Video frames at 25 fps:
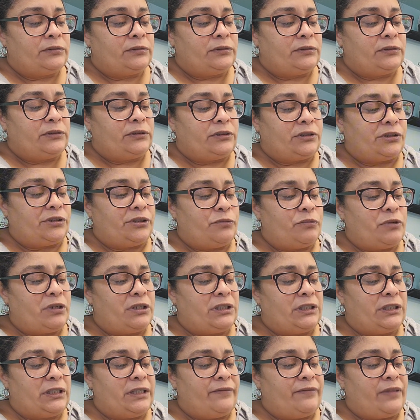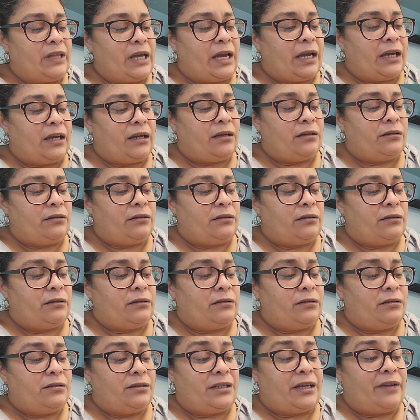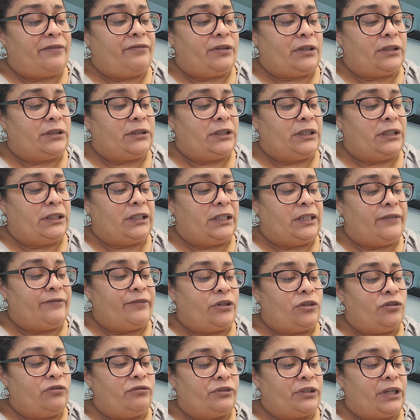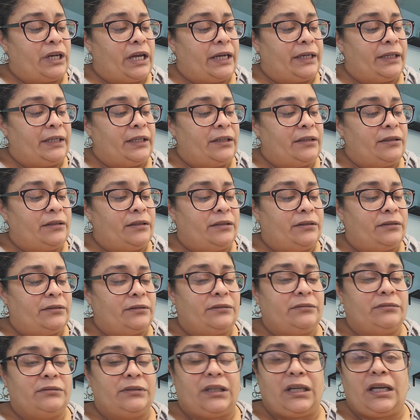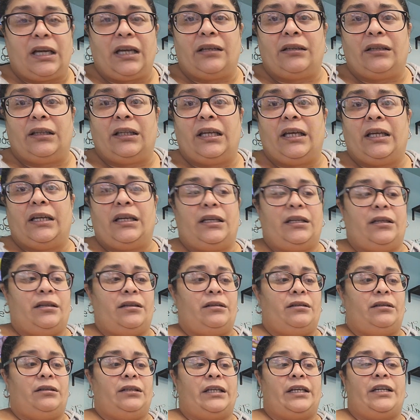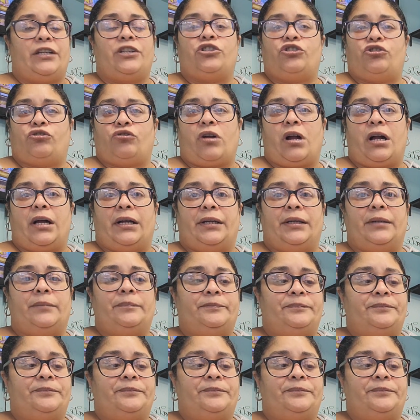So you want to leave that, definitely leave it overnight and let it dry